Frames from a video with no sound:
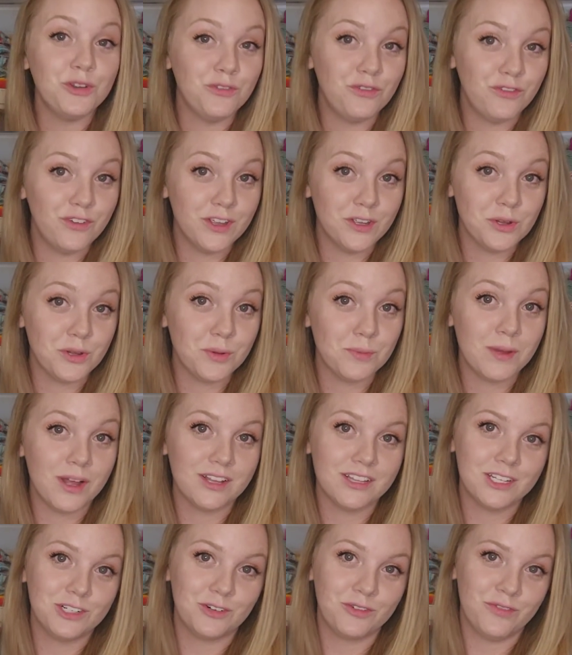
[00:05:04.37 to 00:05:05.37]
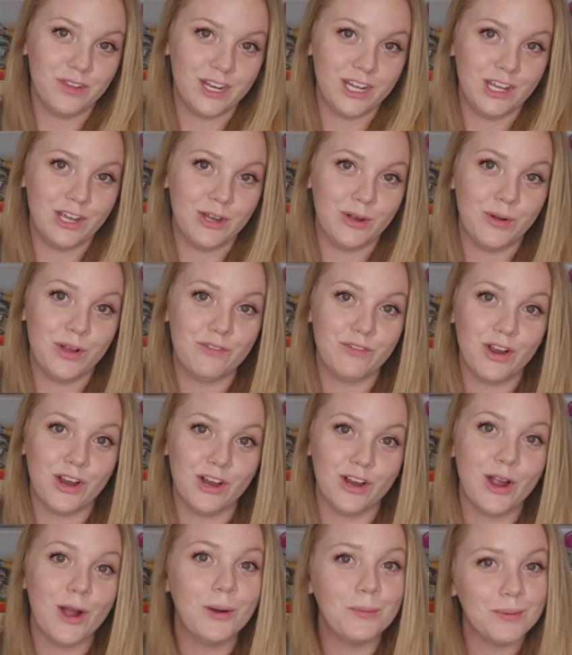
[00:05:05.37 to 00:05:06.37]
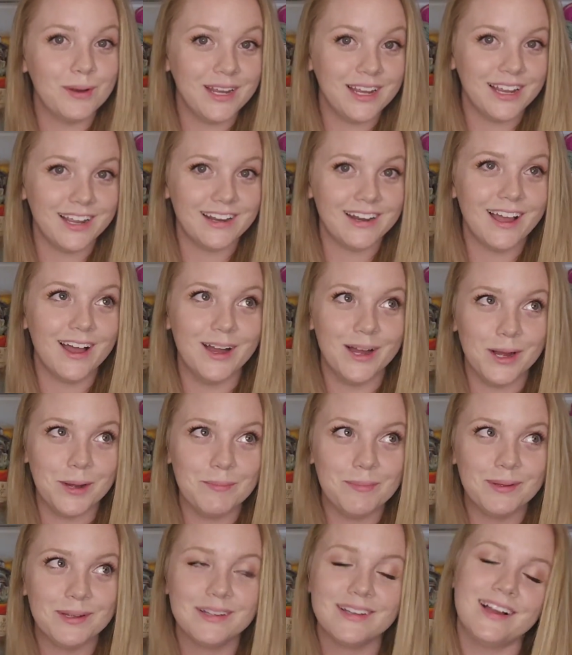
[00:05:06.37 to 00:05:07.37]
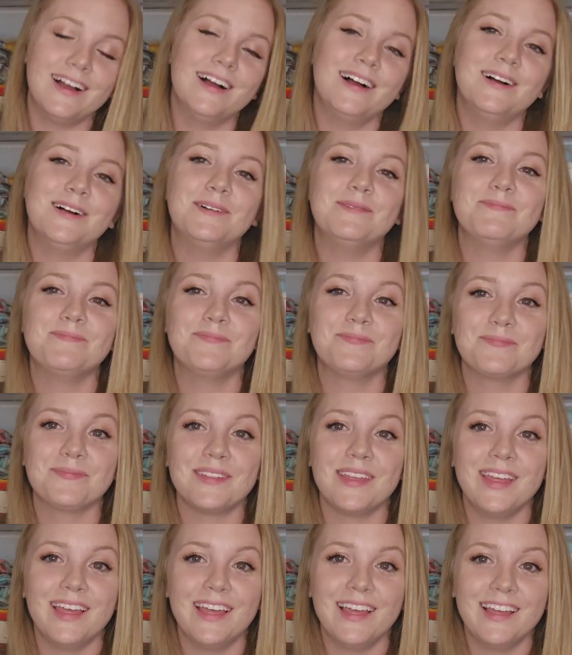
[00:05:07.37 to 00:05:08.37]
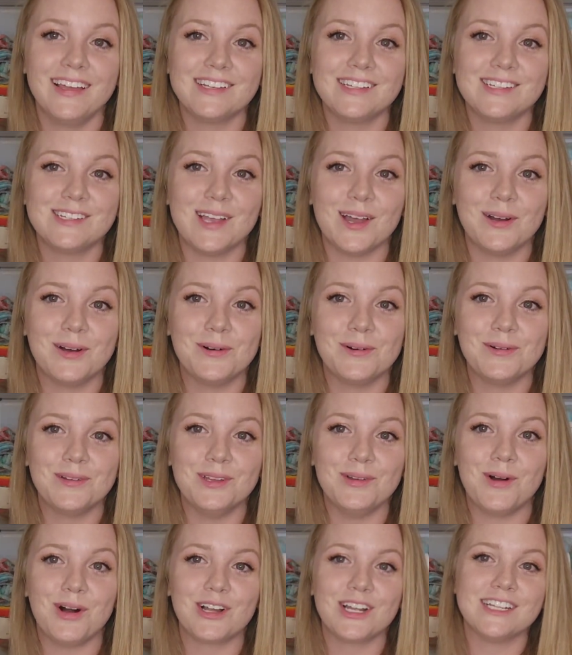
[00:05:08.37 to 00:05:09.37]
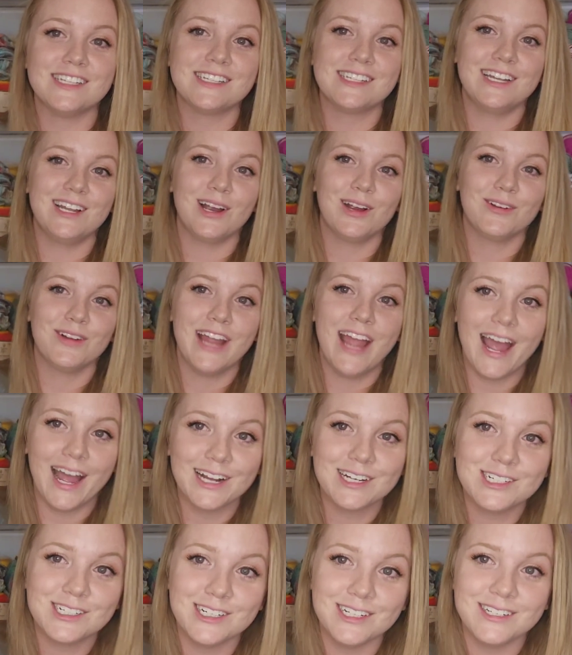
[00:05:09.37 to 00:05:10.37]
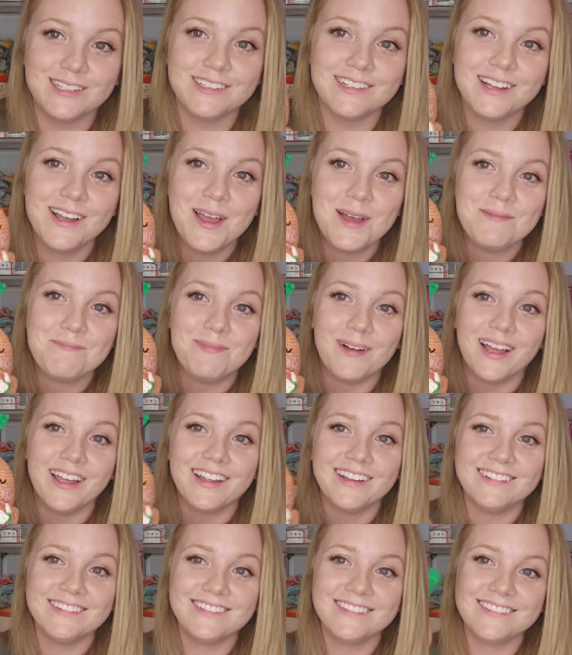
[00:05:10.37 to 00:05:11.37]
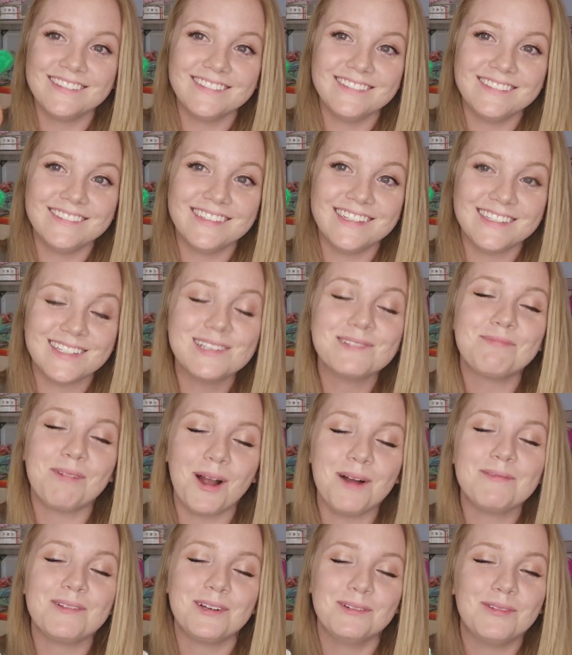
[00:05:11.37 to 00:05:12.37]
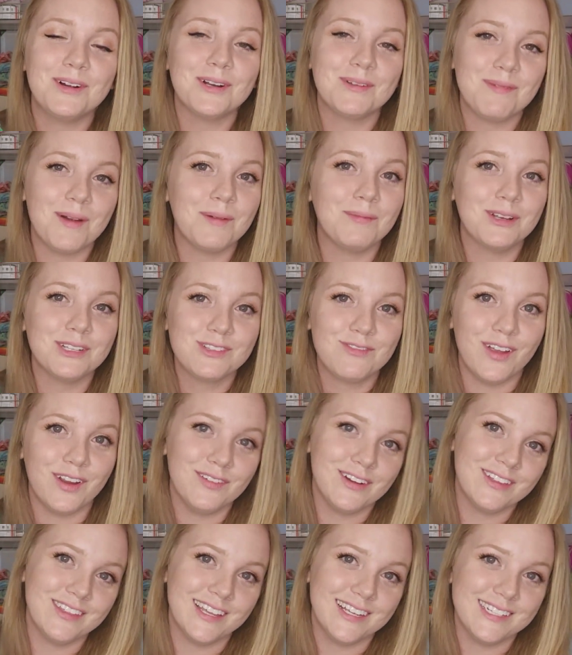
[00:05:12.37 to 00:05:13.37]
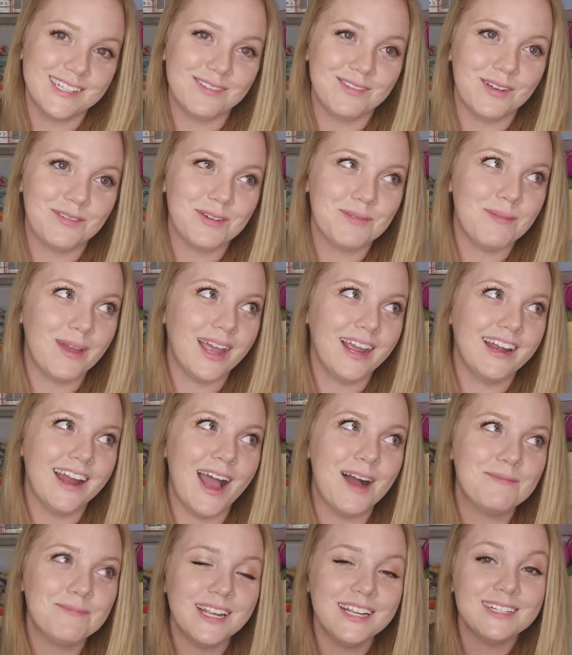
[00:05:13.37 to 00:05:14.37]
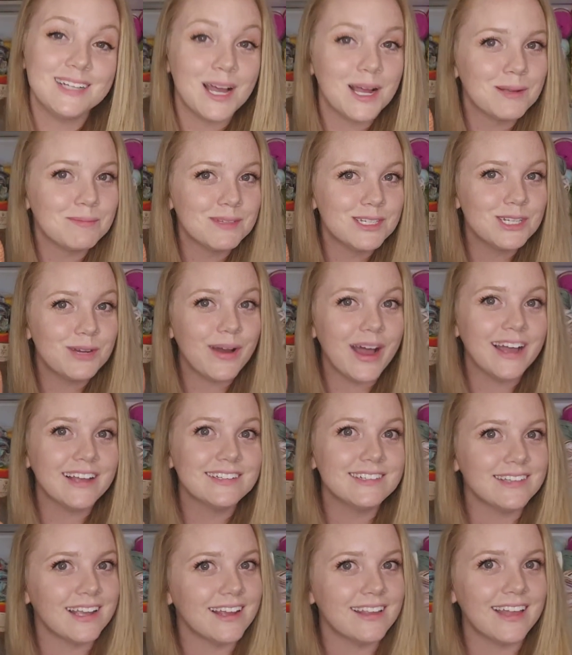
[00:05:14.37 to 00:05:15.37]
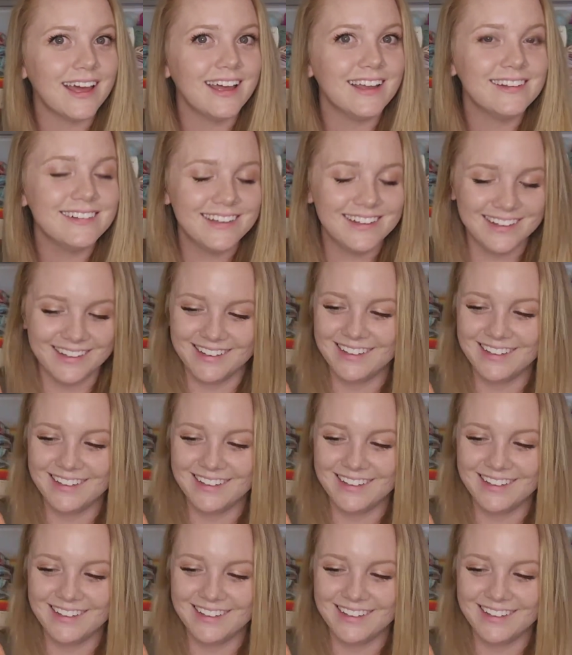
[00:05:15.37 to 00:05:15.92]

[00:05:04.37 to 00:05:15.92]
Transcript: to film a little video of her opening it up so you all can see her reaction. But this is probably one of my most favorite things I've ever made. How many times do I say that?